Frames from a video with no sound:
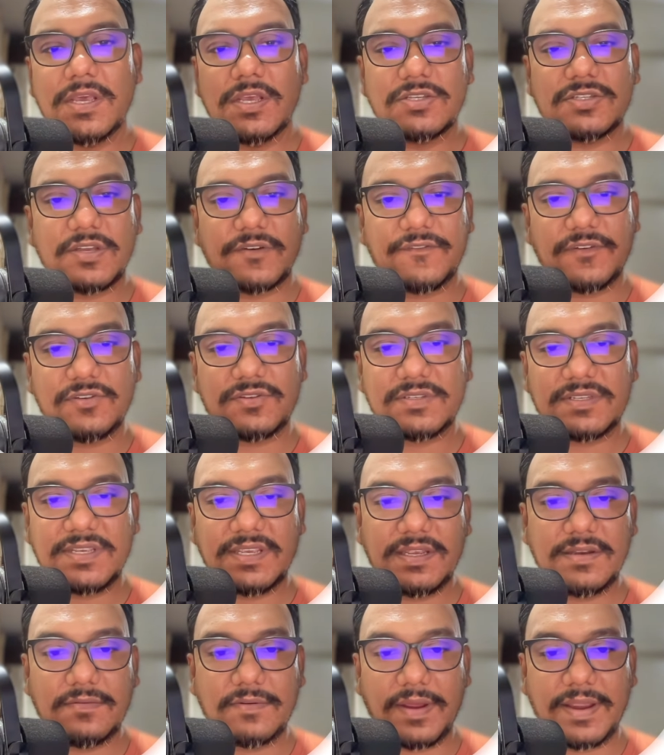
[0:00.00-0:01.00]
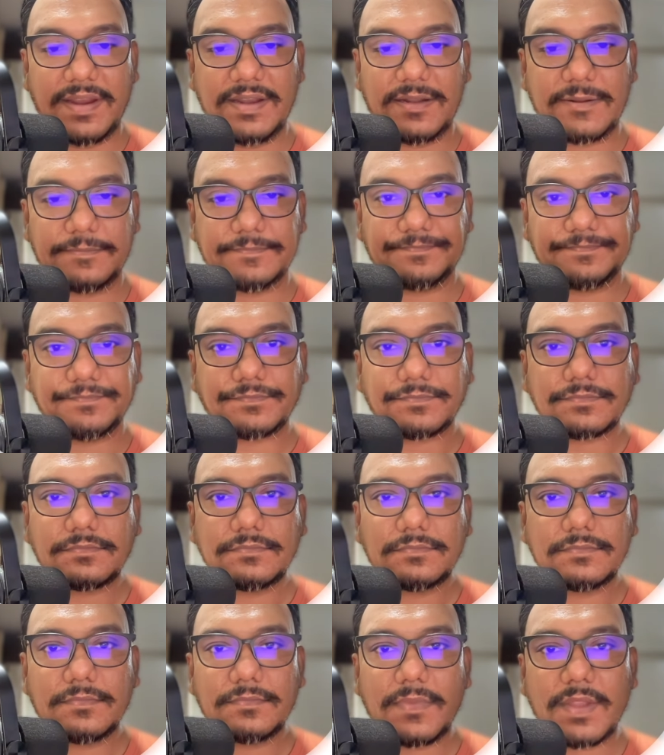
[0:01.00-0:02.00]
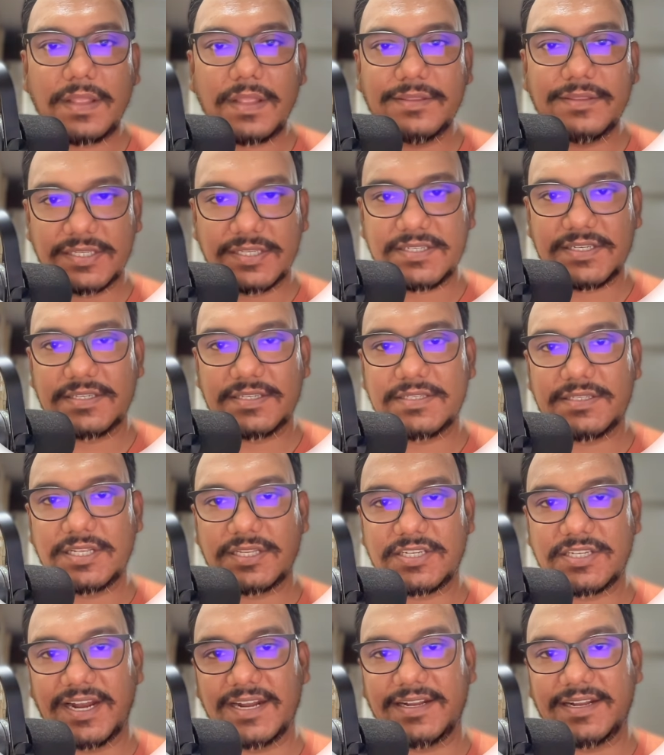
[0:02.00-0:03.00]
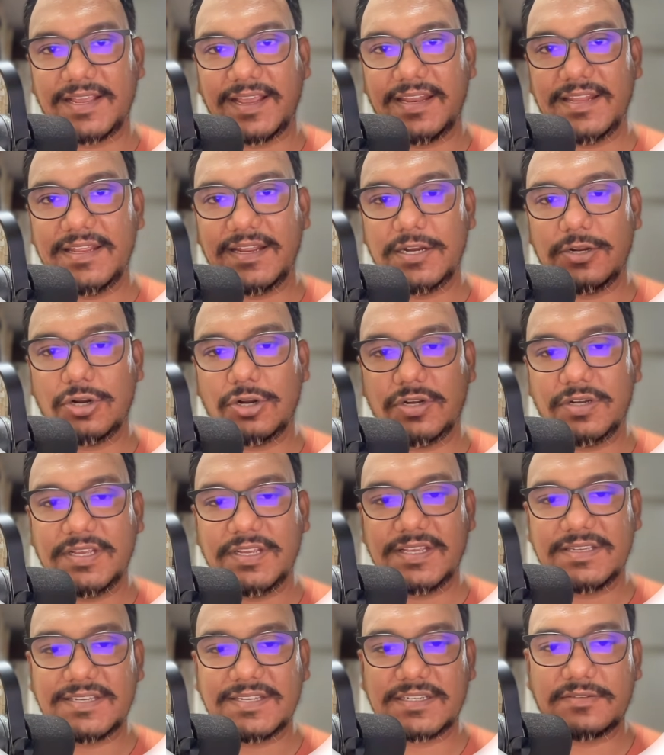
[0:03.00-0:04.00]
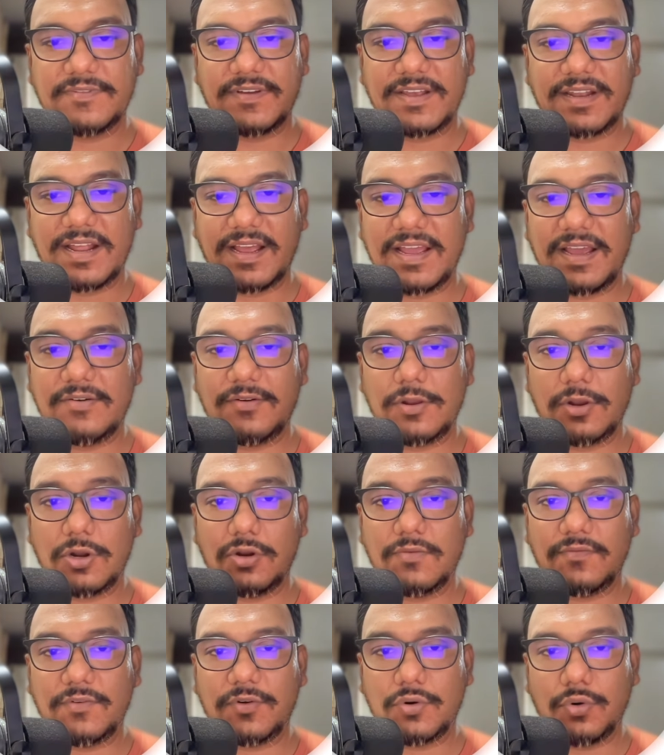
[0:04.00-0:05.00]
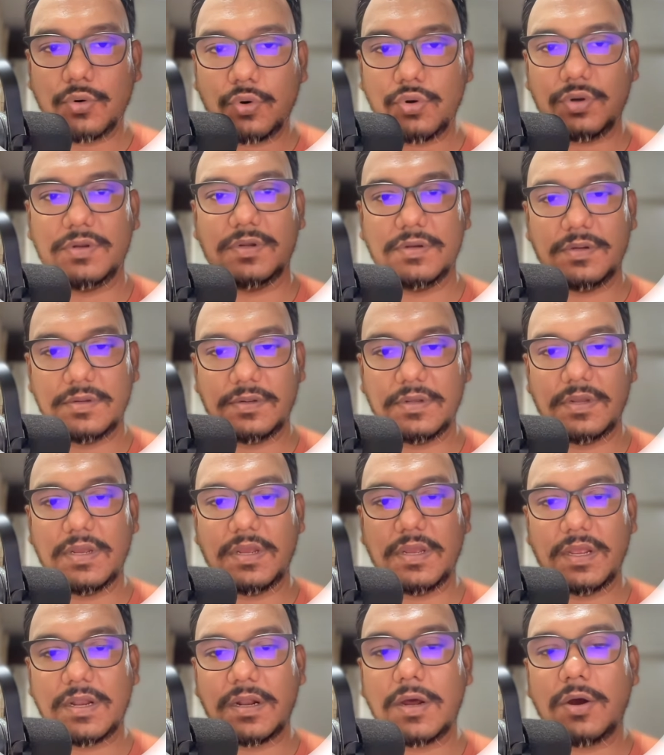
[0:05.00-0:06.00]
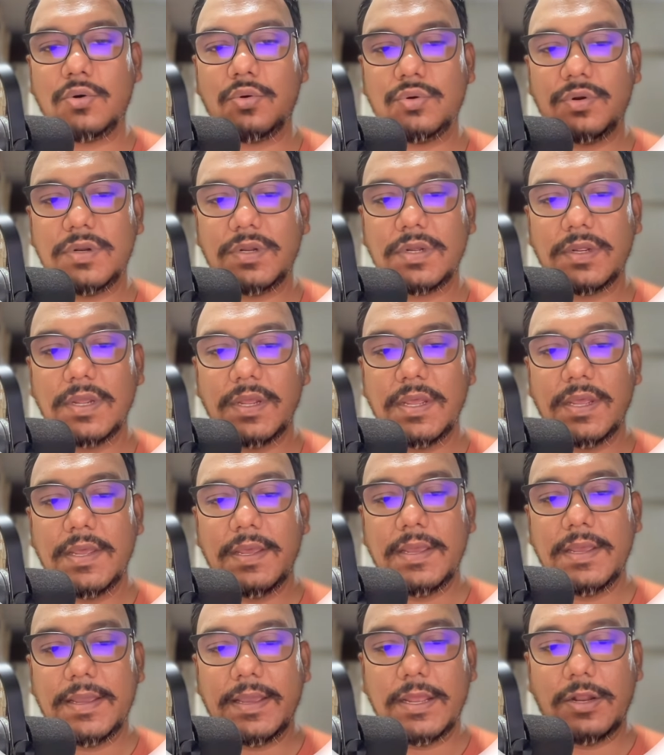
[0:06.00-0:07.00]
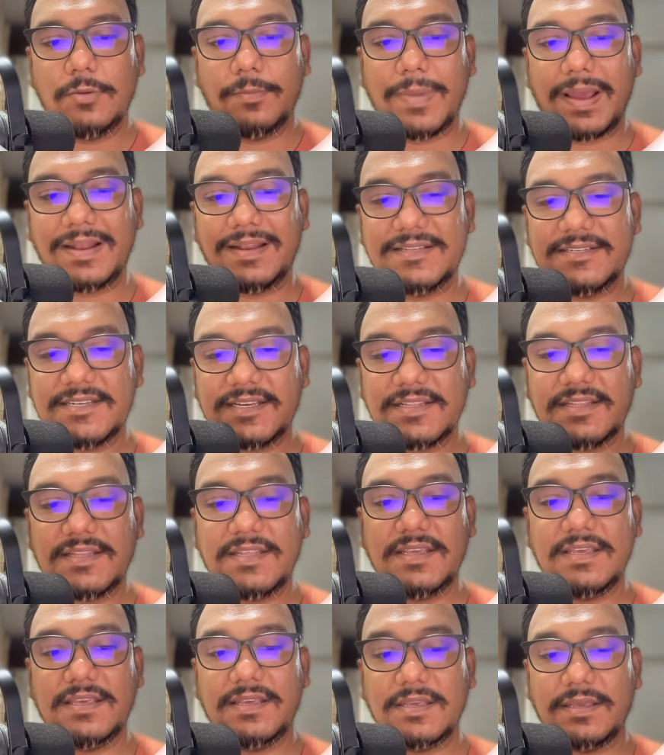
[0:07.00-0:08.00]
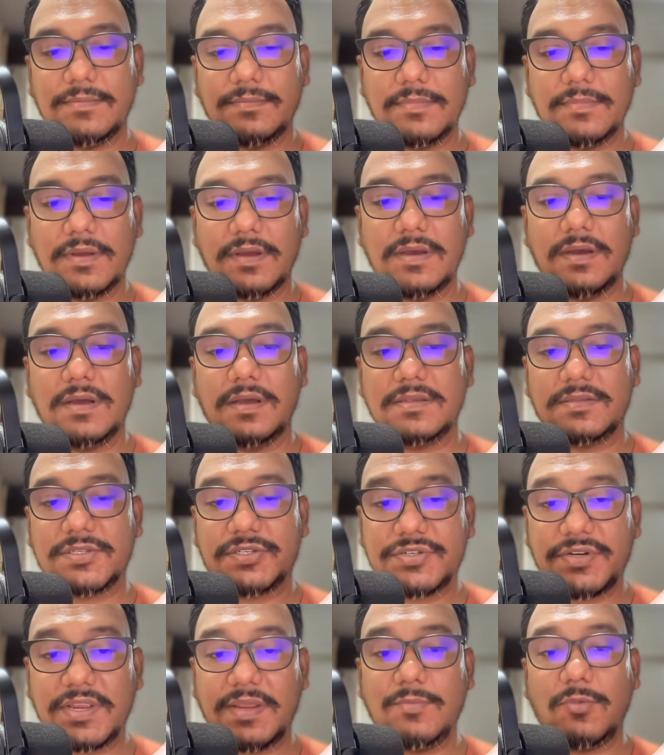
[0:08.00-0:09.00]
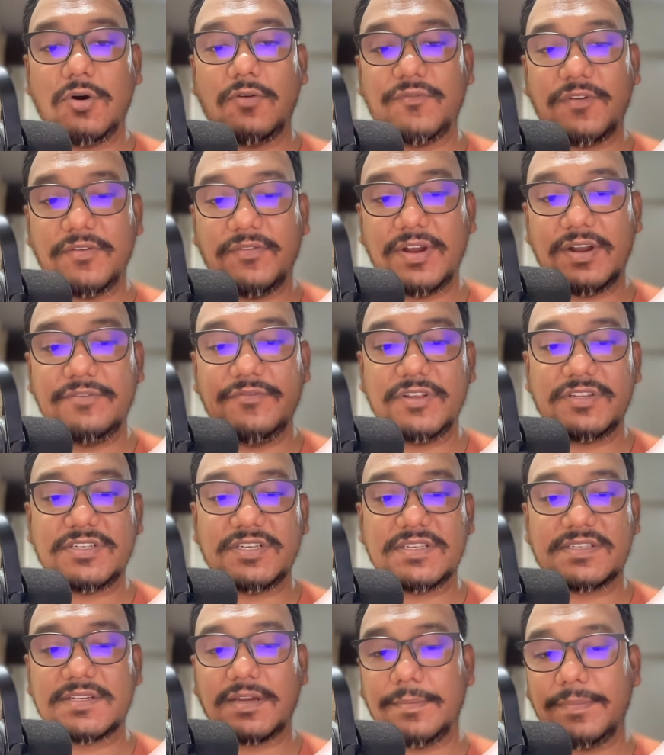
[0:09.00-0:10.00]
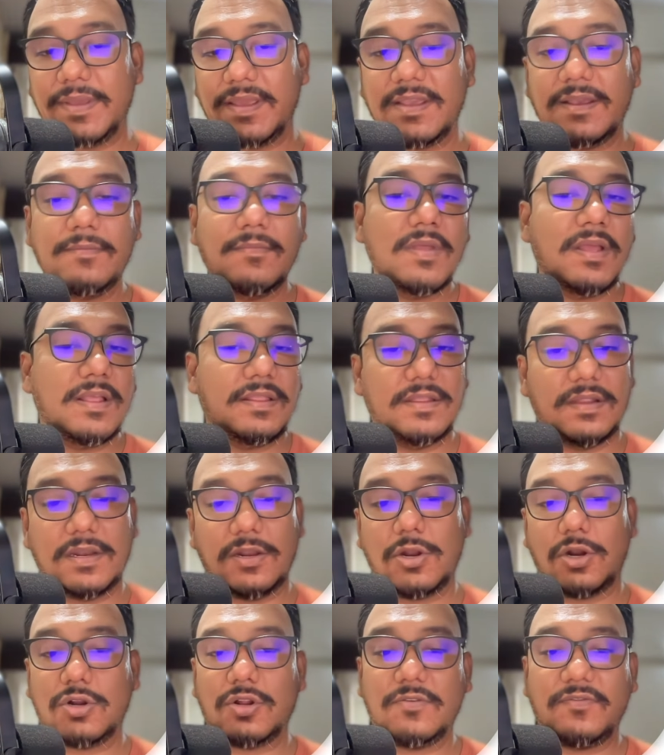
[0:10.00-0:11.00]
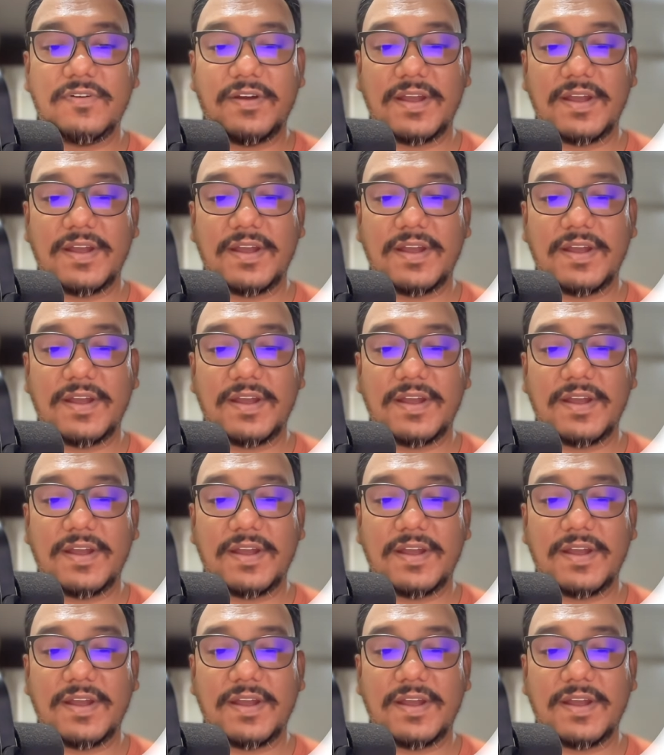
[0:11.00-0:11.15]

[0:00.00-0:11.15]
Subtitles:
So if you see, right, this is the chat area.tsx, where I have a lot of code around managing the stream of event which is coming. There are a lot of